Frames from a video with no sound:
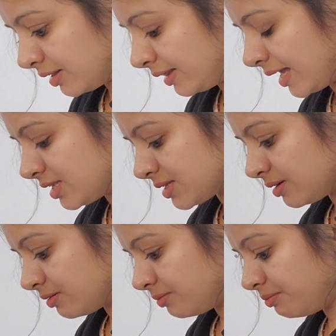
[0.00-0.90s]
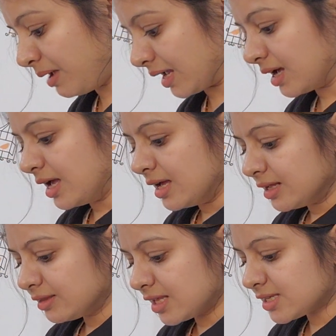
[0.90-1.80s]
Let's make.
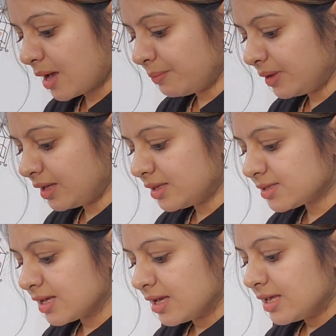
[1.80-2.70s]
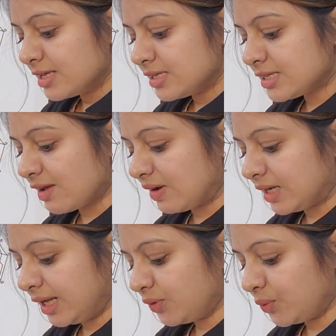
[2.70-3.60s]
The sum is
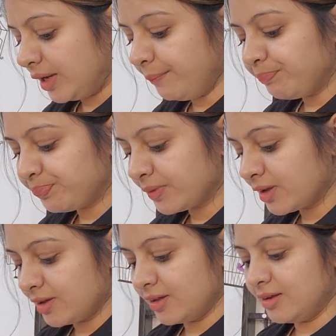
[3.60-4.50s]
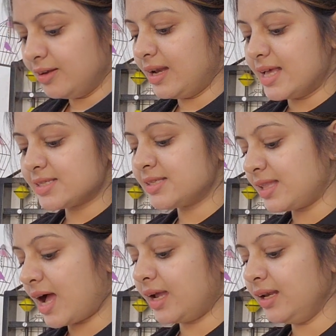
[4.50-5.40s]
73, less
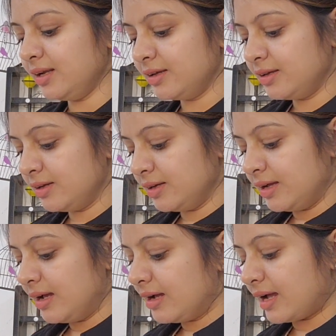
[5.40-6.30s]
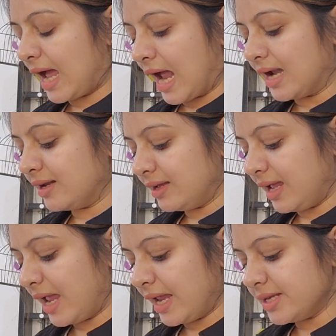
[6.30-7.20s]
9, add
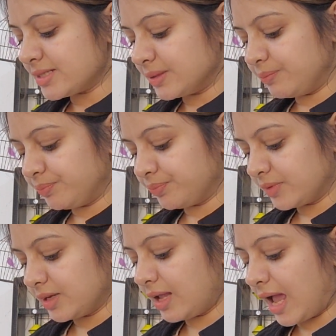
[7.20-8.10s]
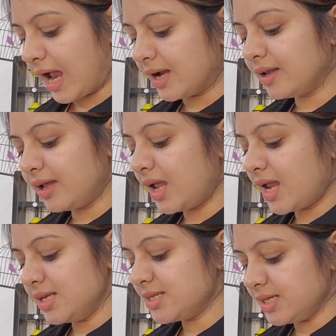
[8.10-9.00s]
8, add
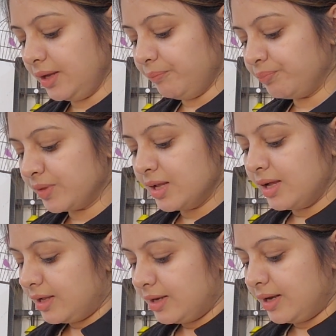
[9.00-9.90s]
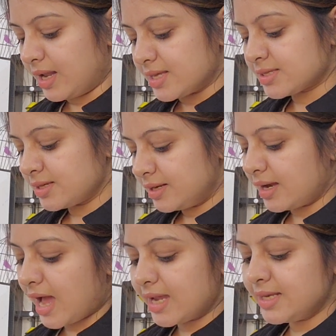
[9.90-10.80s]
80, less
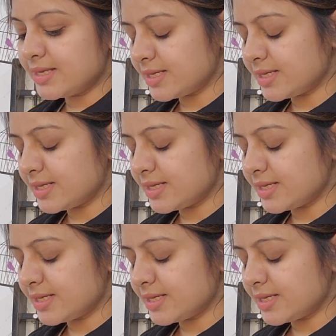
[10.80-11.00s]
90,